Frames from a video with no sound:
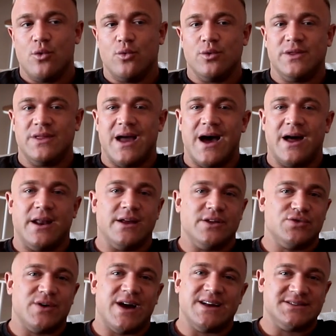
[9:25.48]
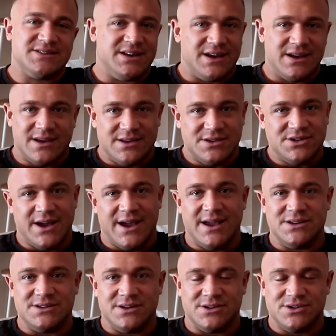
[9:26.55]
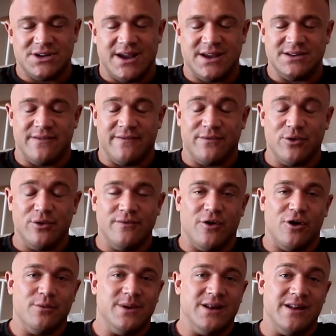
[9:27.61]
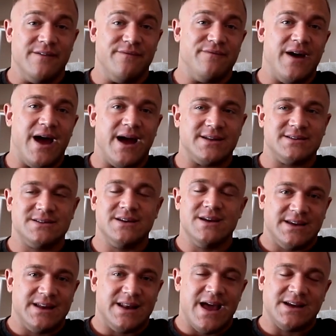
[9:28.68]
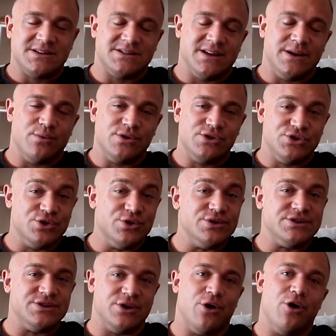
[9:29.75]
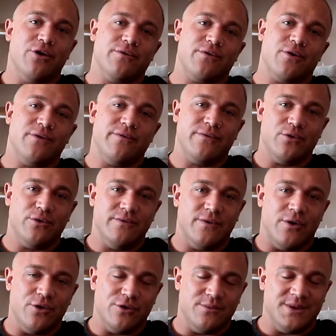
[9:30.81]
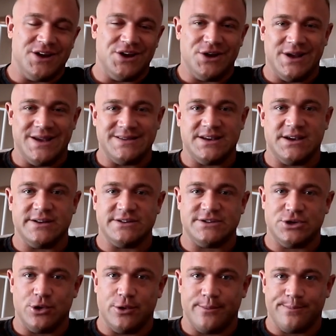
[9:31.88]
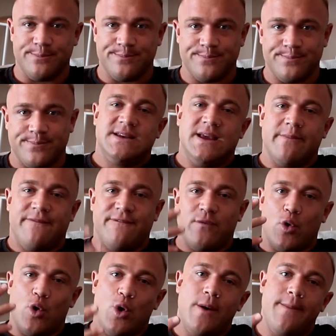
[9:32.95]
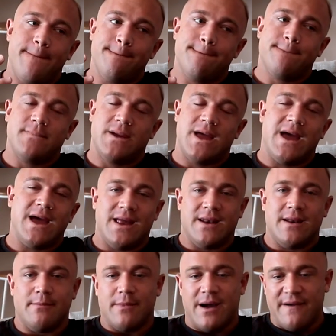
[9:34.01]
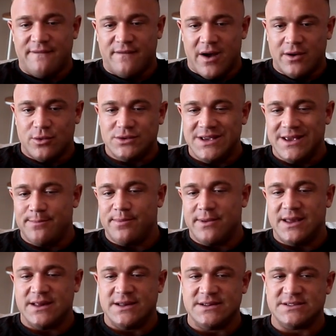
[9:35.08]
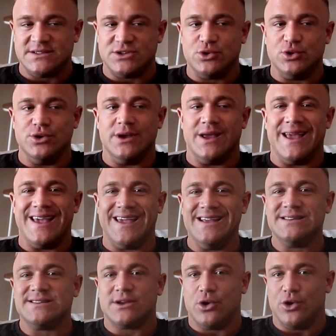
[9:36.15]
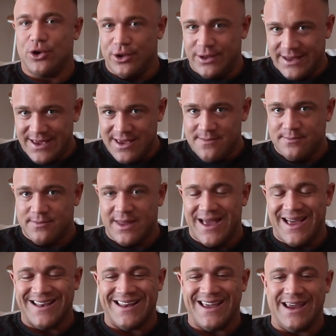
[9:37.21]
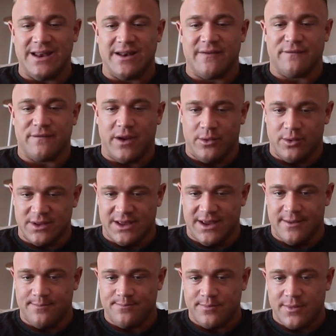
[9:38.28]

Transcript: without a drastic change in food volume, and in fact it can actually reduce your overall food volume that you need to consume. Tip 4, and my final tip, is to eat early and eat frequently.